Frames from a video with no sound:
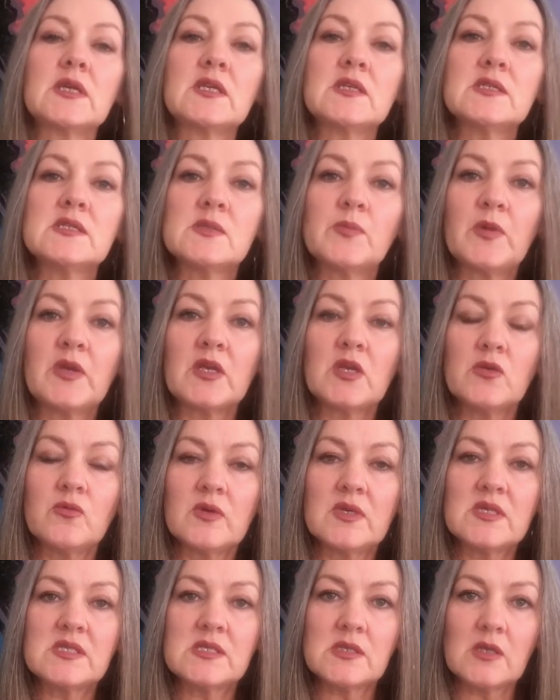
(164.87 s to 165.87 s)

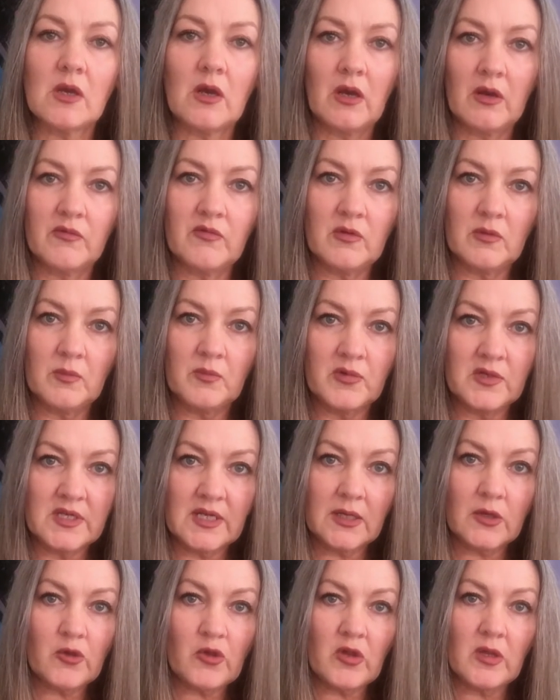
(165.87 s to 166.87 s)
conspicuous
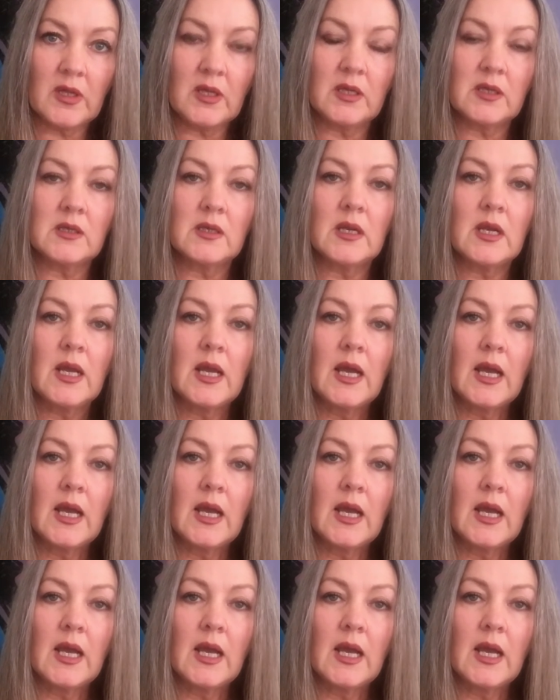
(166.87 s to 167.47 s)
overproduction.